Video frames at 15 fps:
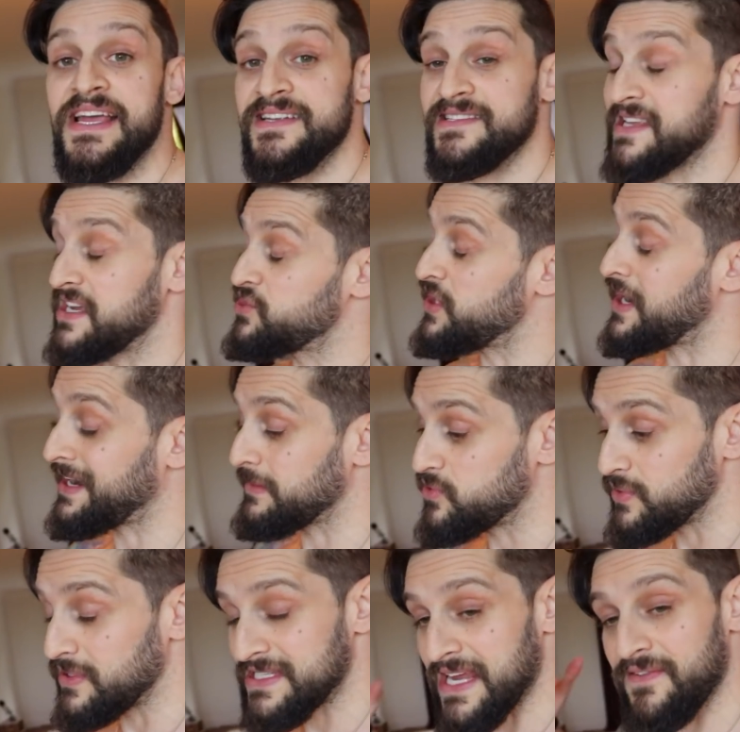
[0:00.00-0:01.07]
Stay in track. I'm
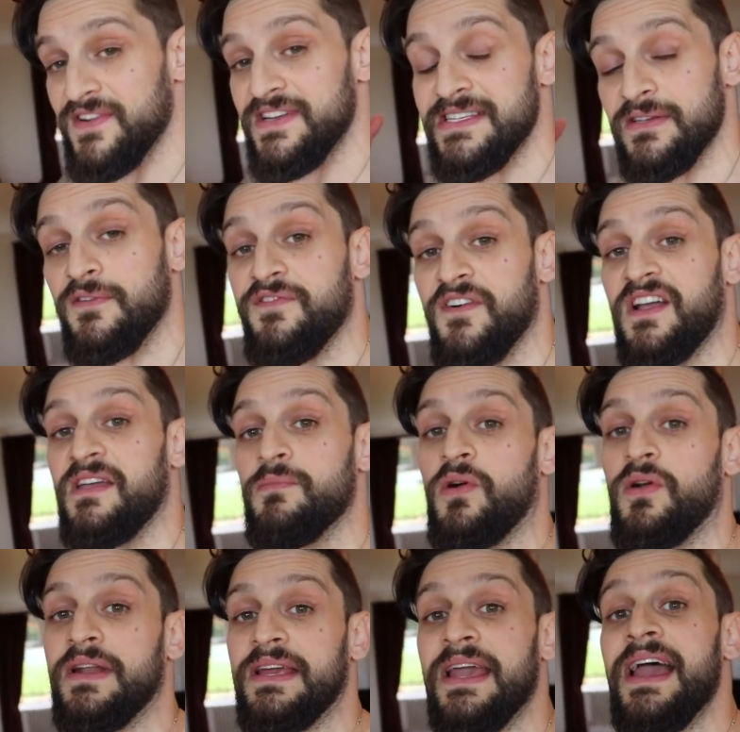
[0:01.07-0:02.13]
doing this every single fucking
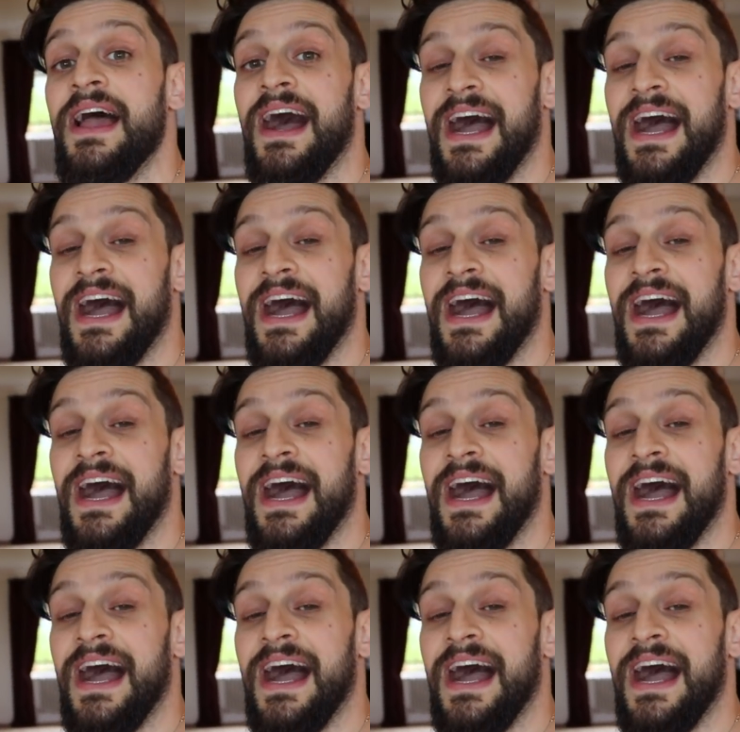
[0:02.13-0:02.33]
morning.